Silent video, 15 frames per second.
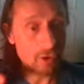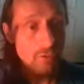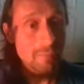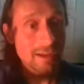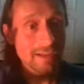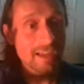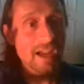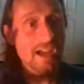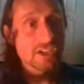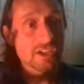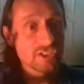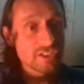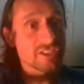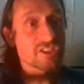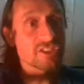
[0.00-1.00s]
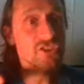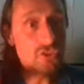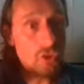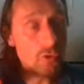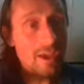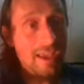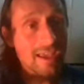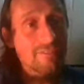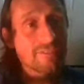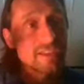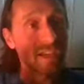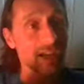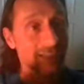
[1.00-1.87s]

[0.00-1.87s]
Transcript: oh my gosh, this is so heavy.